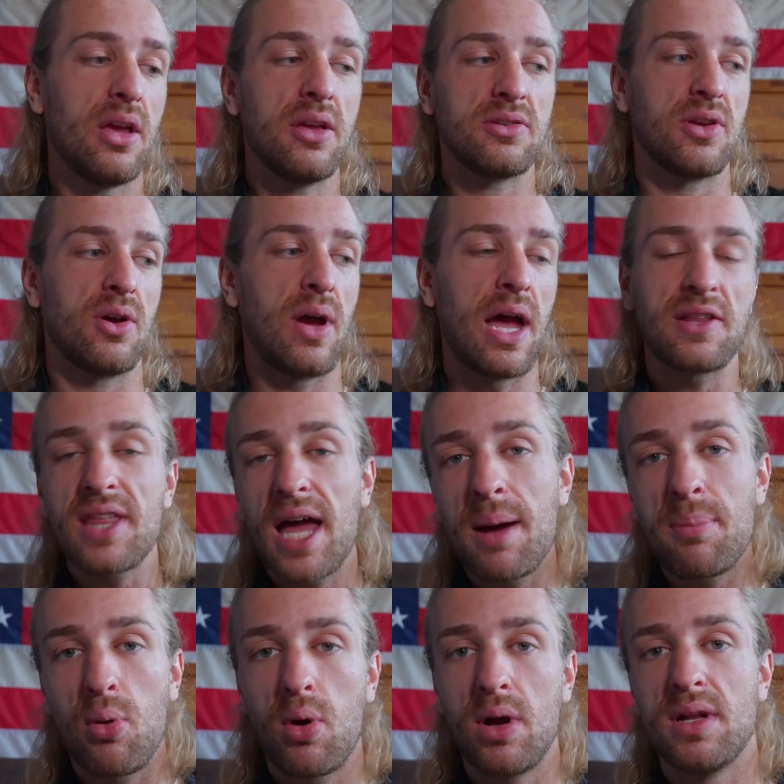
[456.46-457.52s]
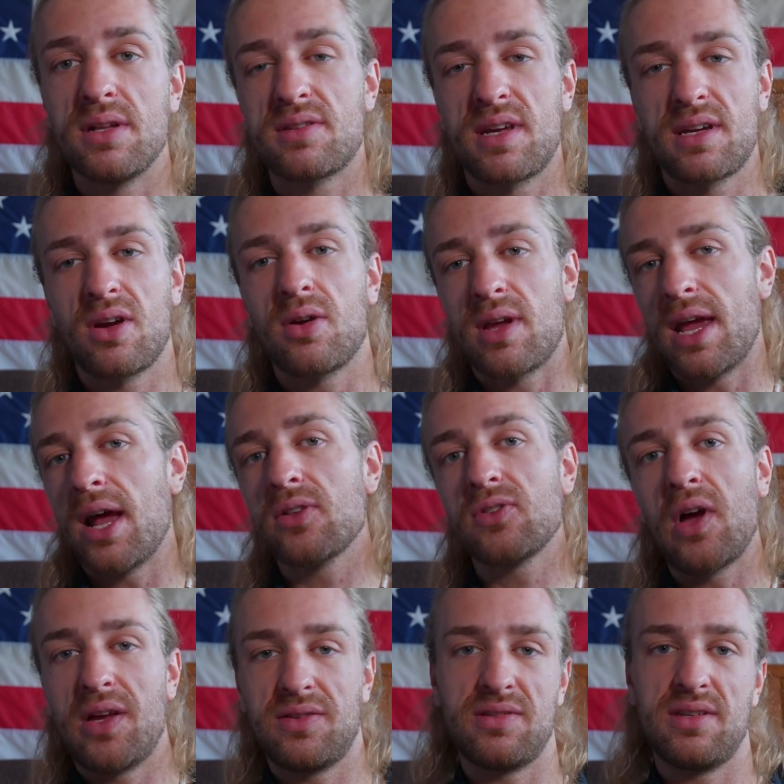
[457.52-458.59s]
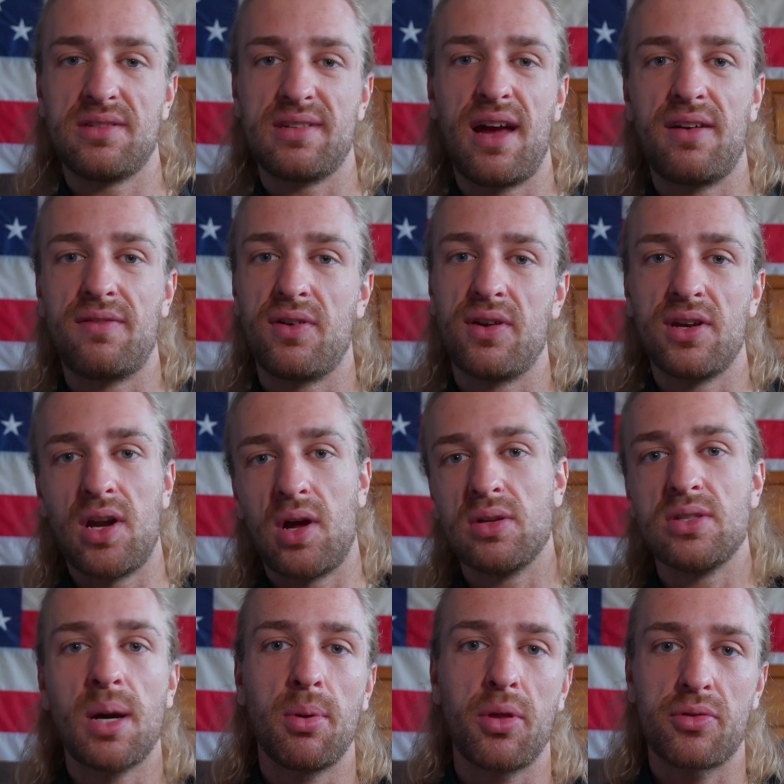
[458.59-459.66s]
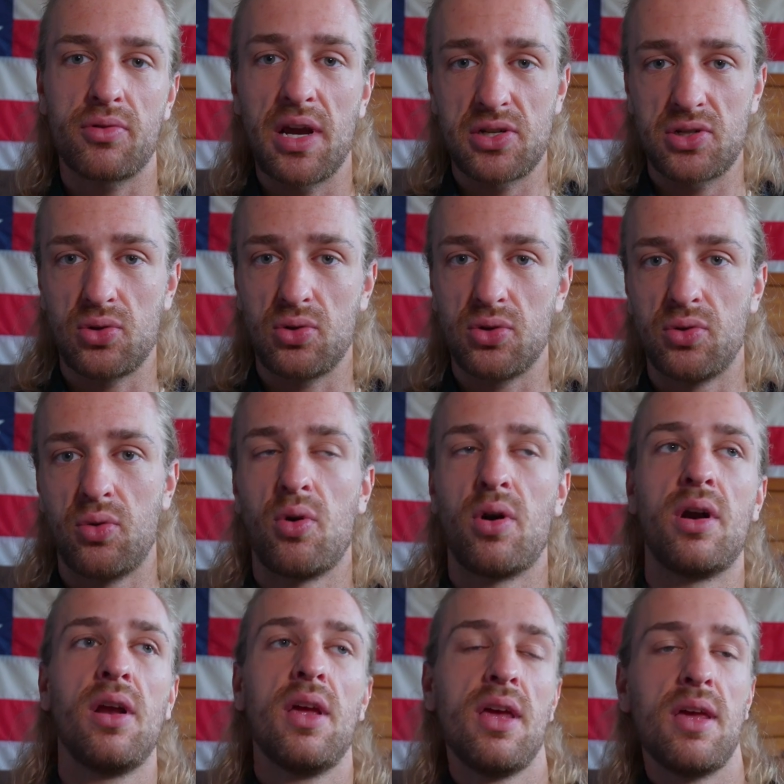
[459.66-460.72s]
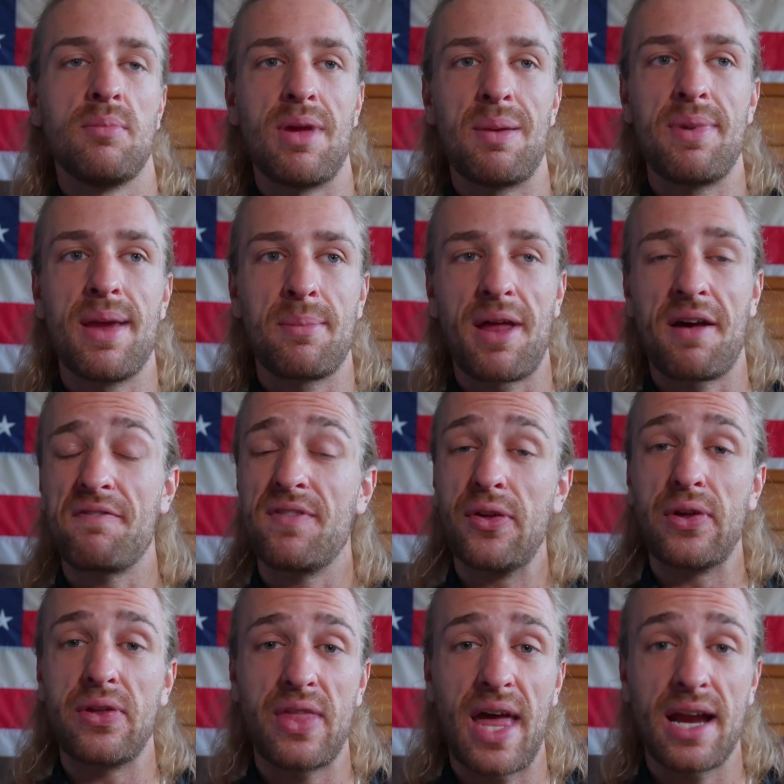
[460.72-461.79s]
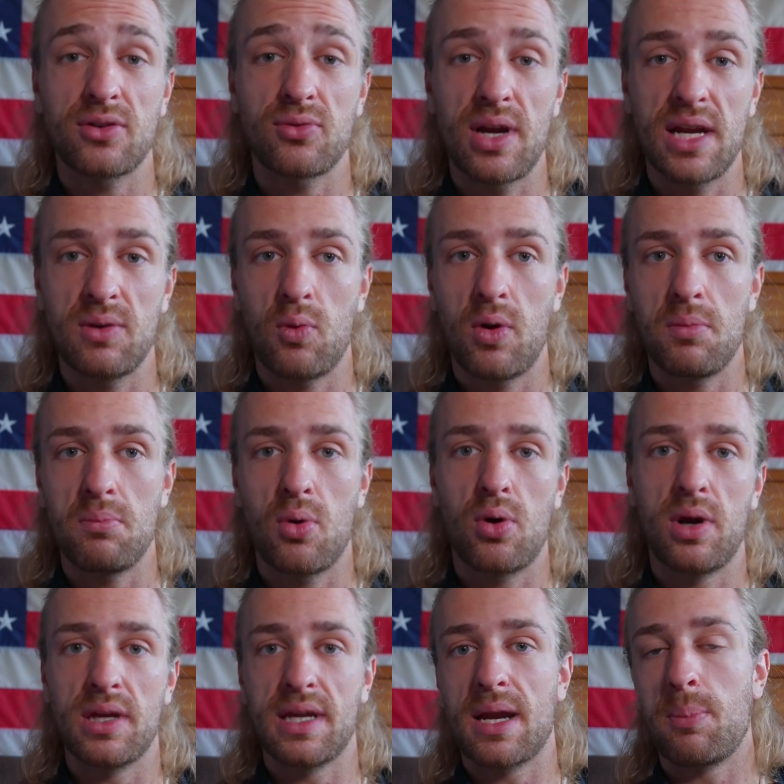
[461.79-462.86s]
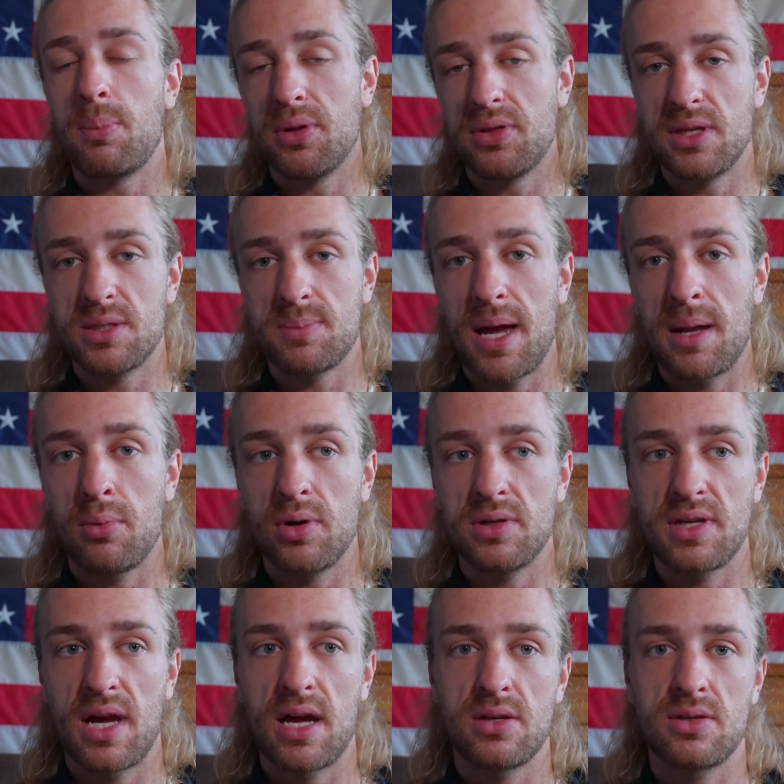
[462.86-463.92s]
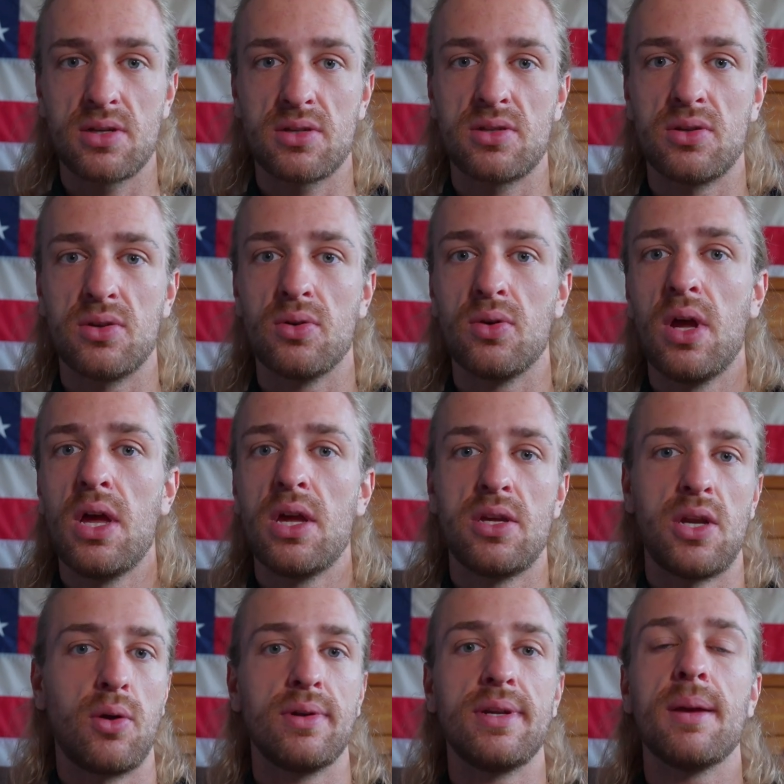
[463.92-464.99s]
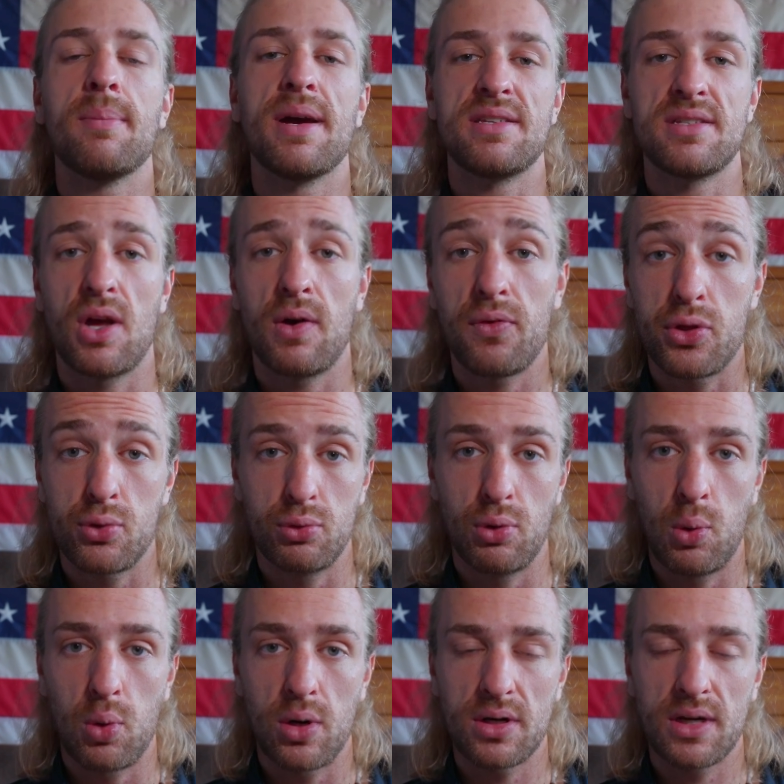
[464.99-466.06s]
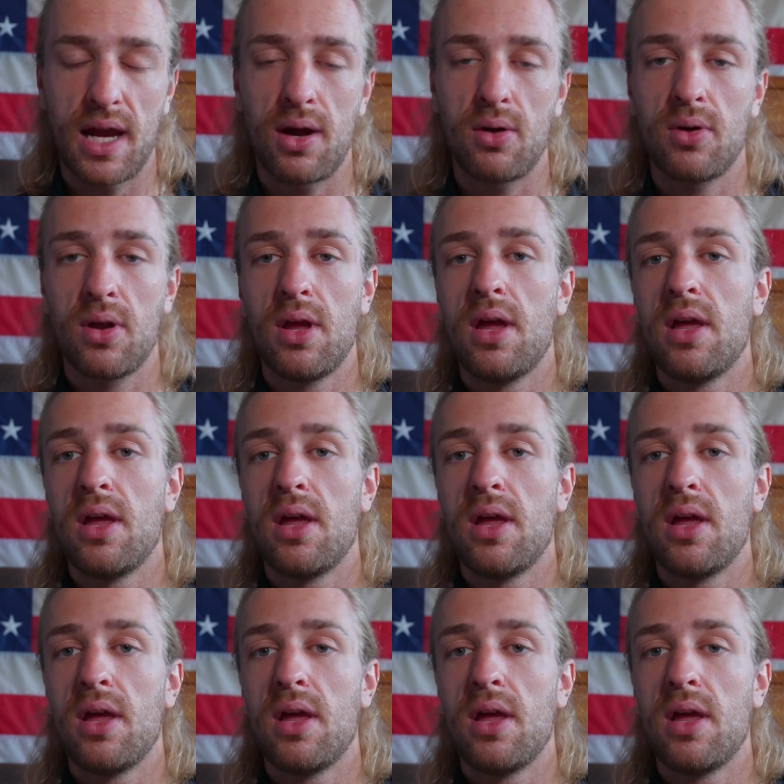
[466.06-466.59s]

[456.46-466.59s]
So at that point, it's like, okay, I'll toss these on for, you know, a double threshold, or maybe I'm not feeling that great one morning and I'll put these bad boys on just to, you know, get myself through a workout.